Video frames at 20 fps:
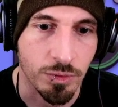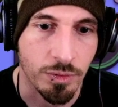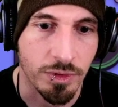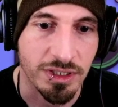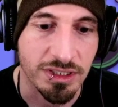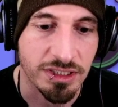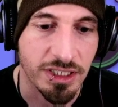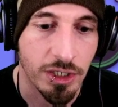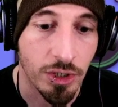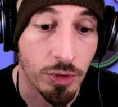We
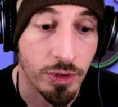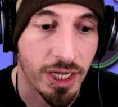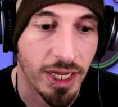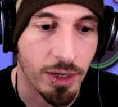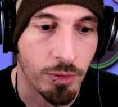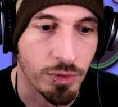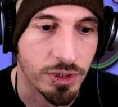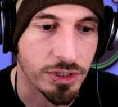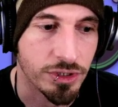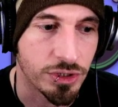want to say, okay,
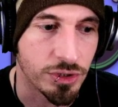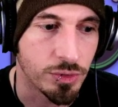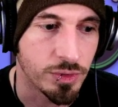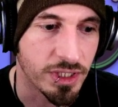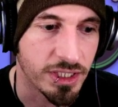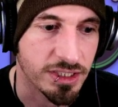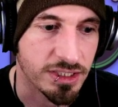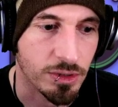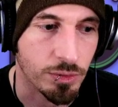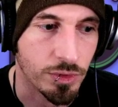I want to do
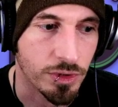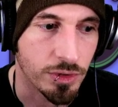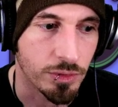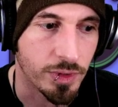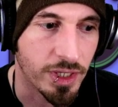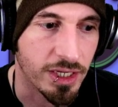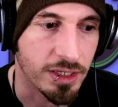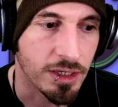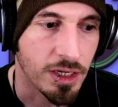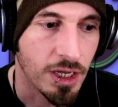this. I want to
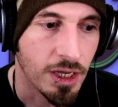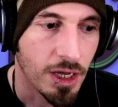do that.